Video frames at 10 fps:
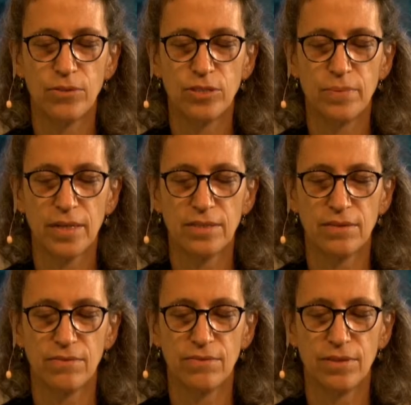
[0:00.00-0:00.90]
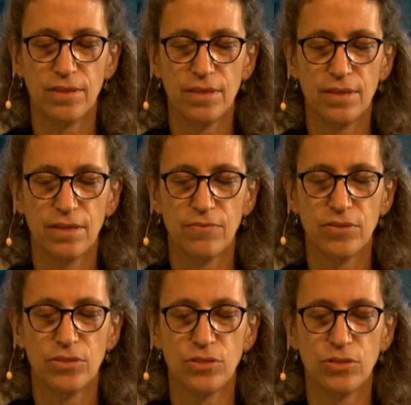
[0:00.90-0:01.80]
perspective
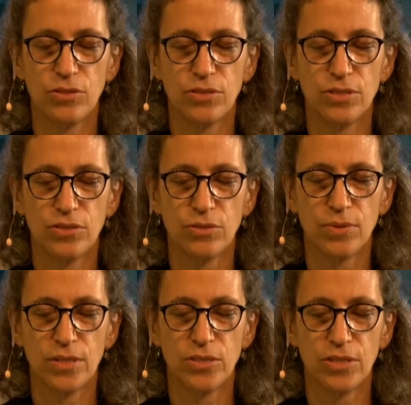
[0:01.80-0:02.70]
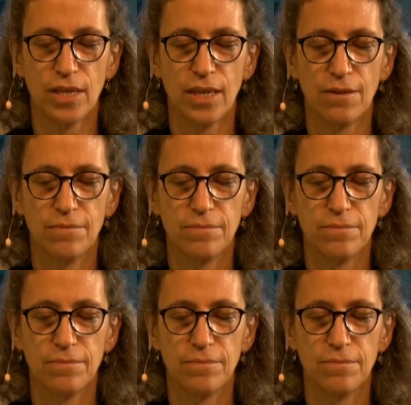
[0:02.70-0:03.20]
if it's a current situation.